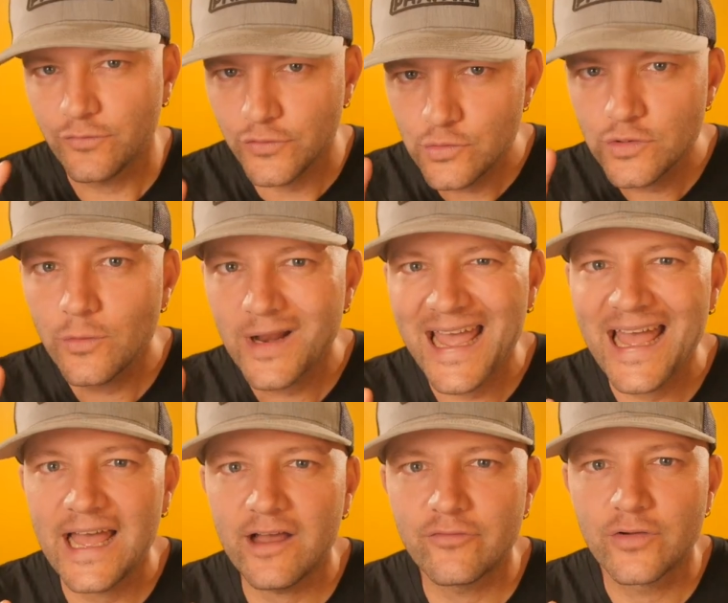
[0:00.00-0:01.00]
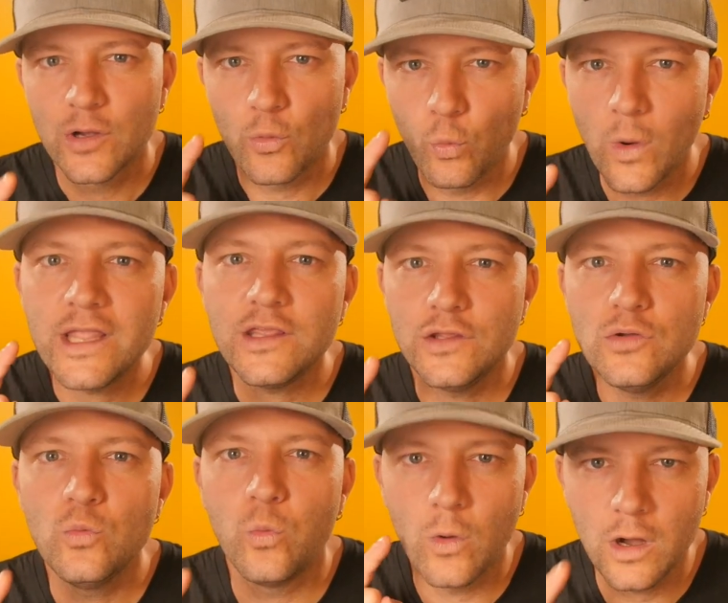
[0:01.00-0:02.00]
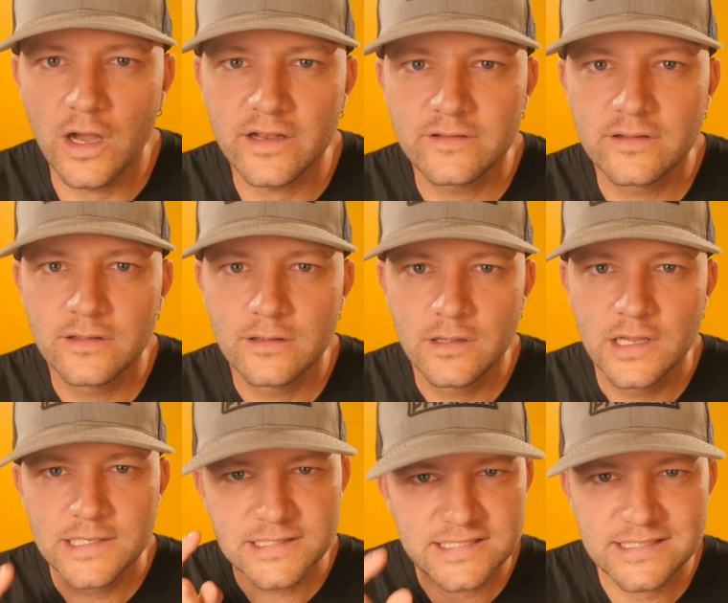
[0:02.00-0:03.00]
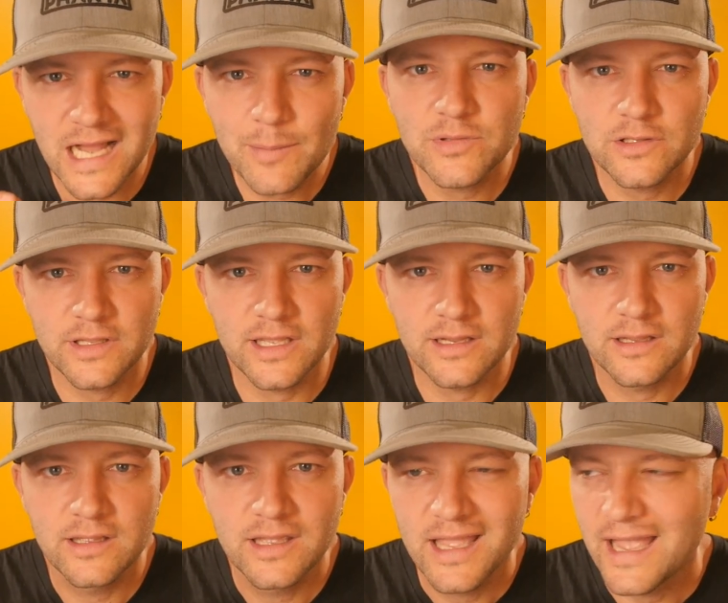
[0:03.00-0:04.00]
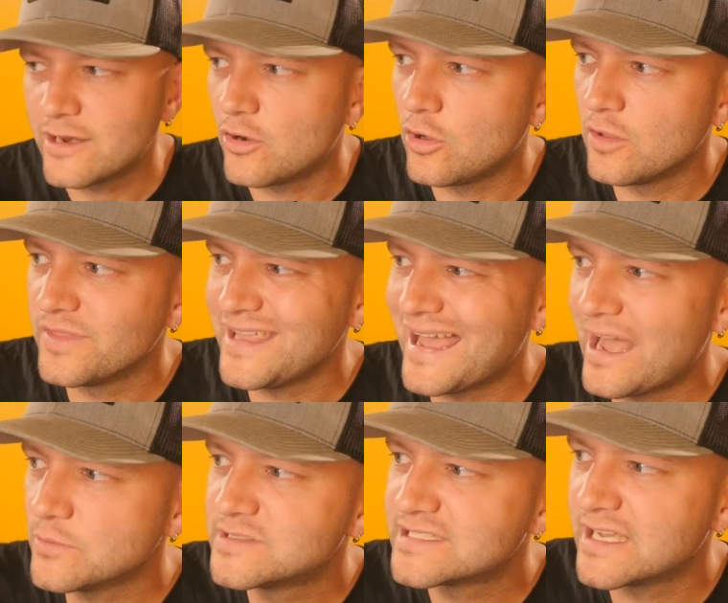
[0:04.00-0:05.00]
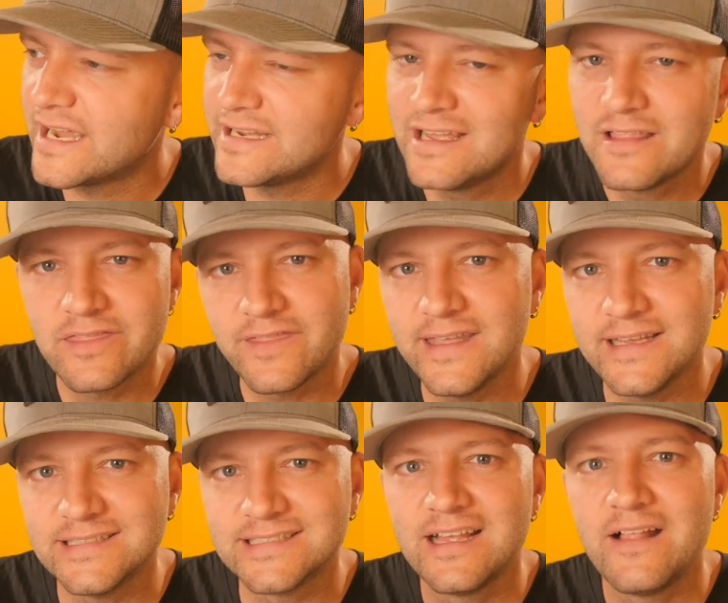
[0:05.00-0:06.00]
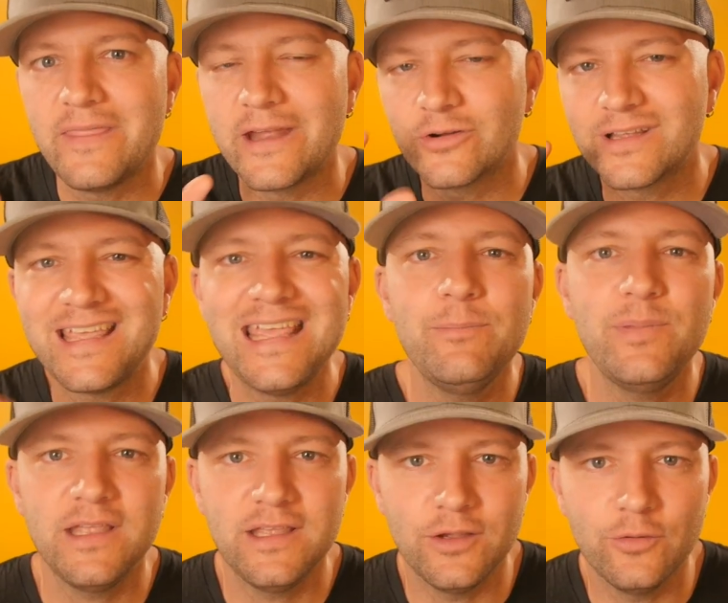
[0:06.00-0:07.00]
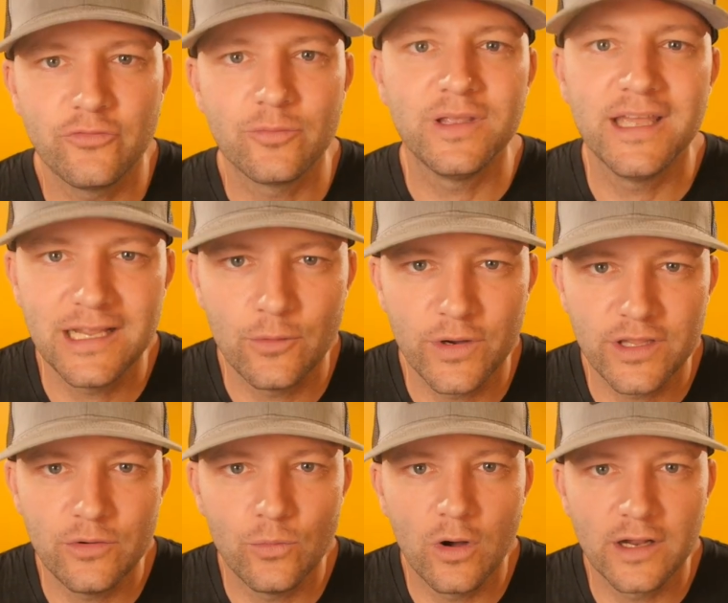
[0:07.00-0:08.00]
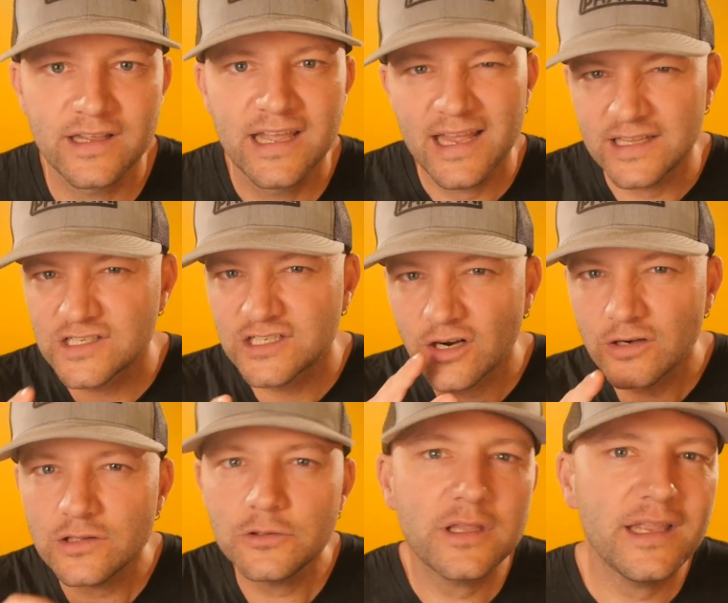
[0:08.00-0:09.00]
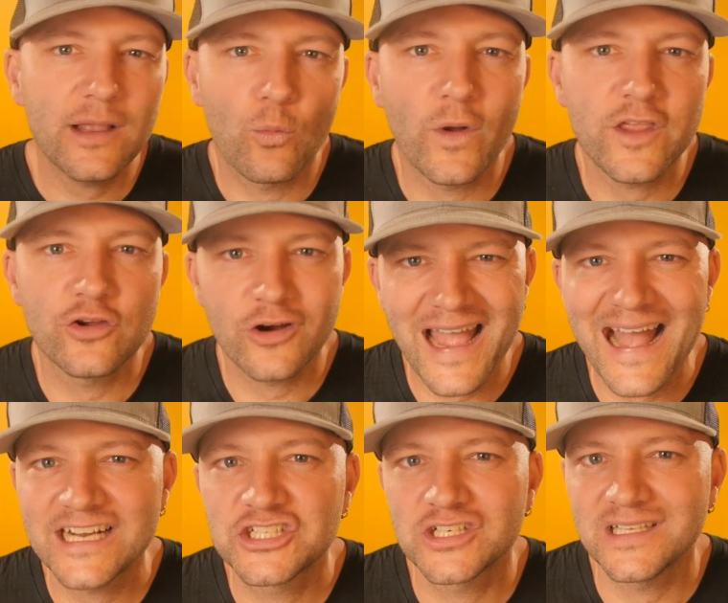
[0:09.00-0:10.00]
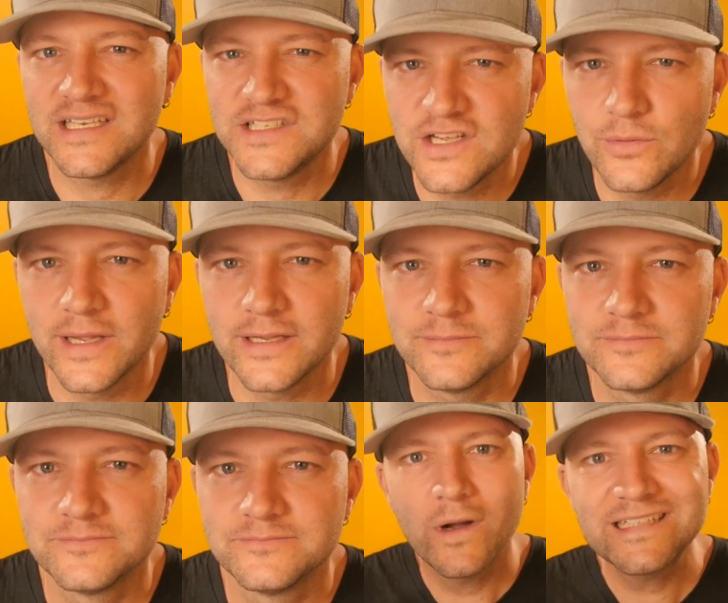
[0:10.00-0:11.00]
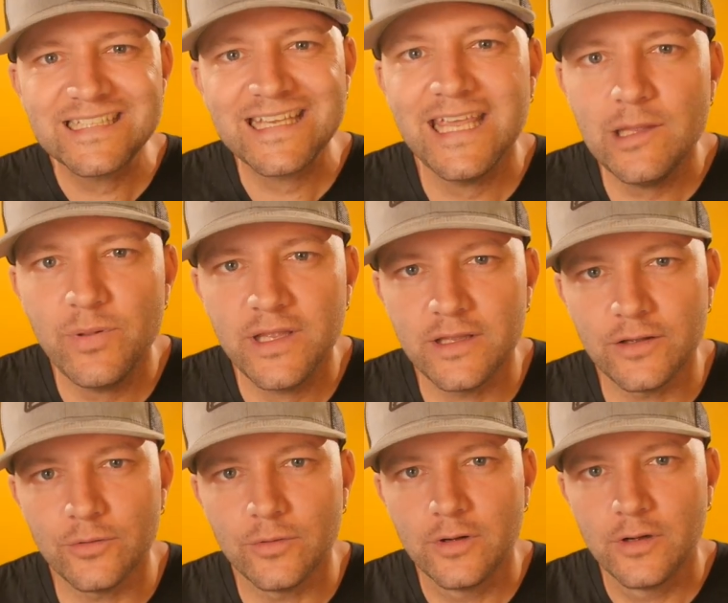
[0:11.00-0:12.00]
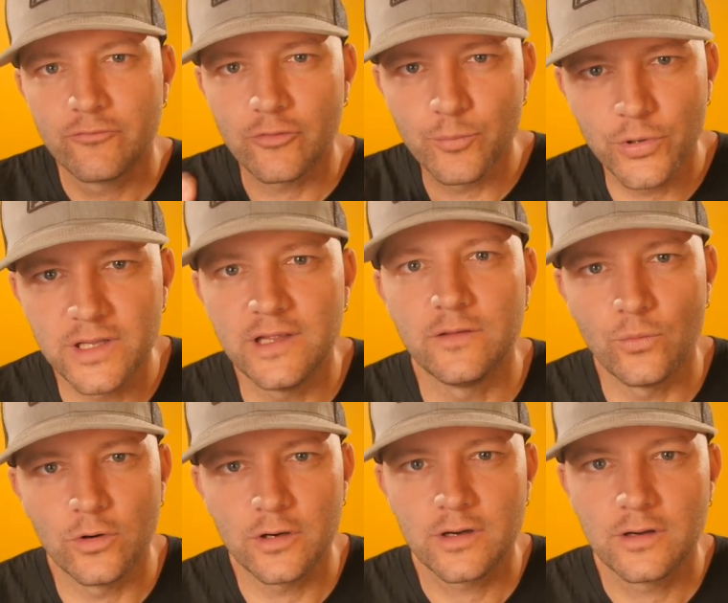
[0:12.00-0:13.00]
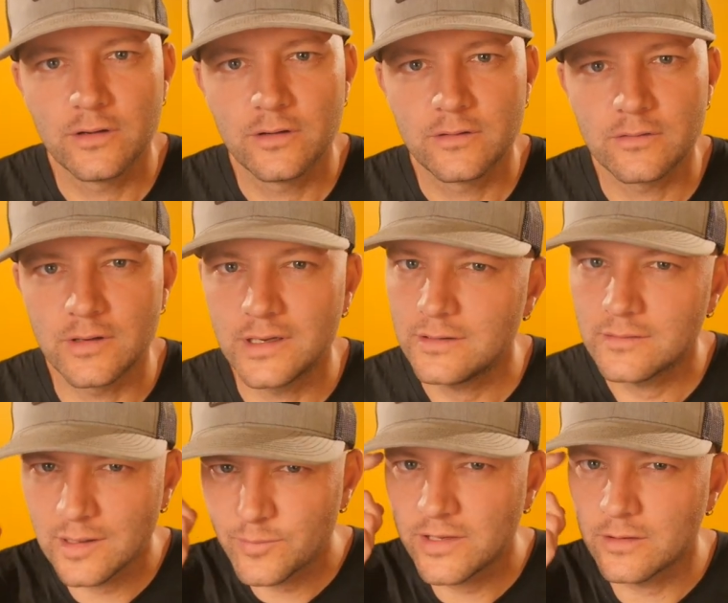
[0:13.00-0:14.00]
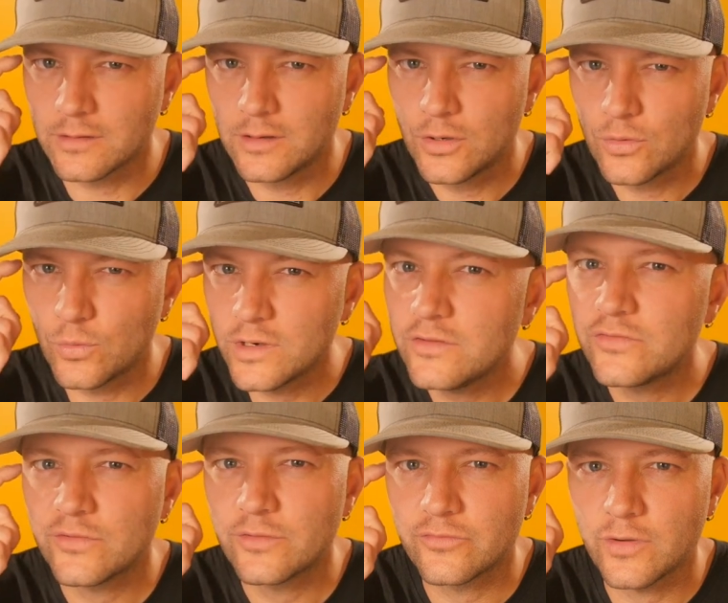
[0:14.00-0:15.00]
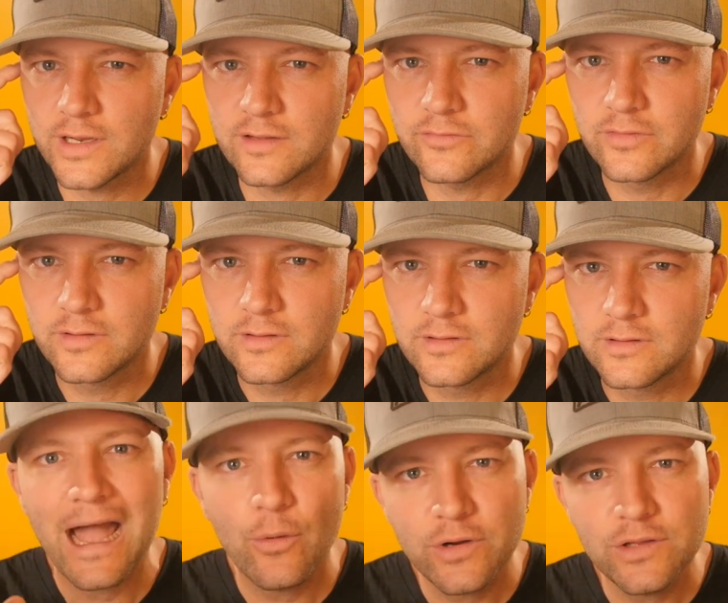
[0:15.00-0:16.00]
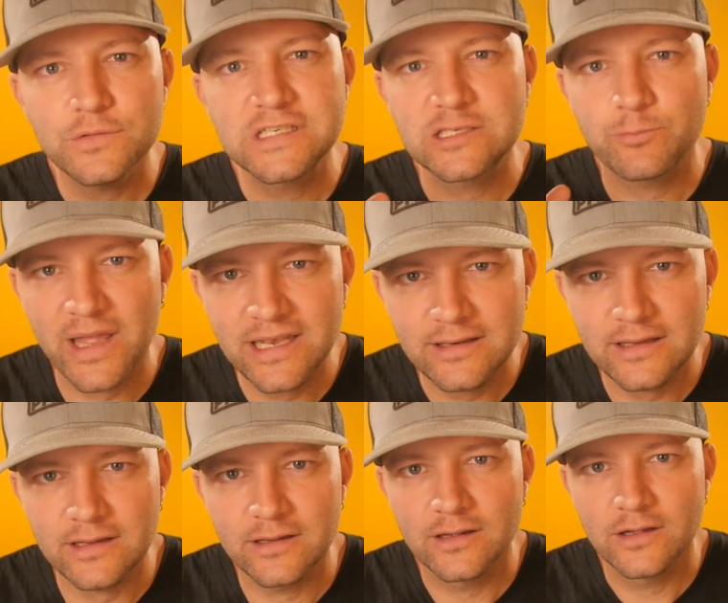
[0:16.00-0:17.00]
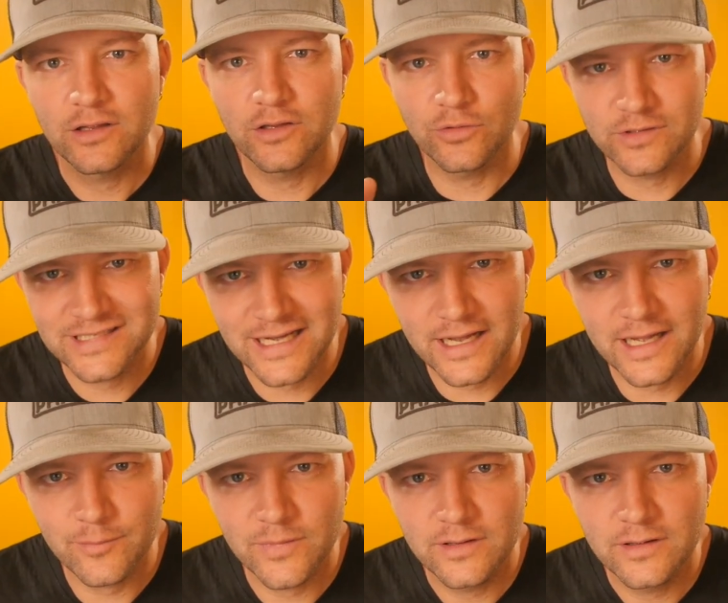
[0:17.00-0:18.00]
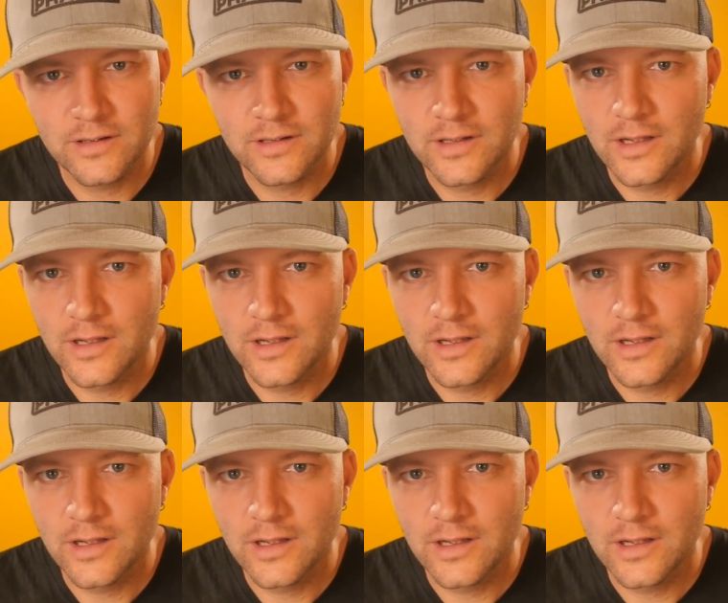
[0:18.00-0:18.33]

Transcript: So if you don't have what you want, stop looking at all the outside things that are keeping you from getting what you want and start looking at what you're actually doing. What's keeping you from putting in the work, right? Up here. What are you so afraid of? How are you spending your time?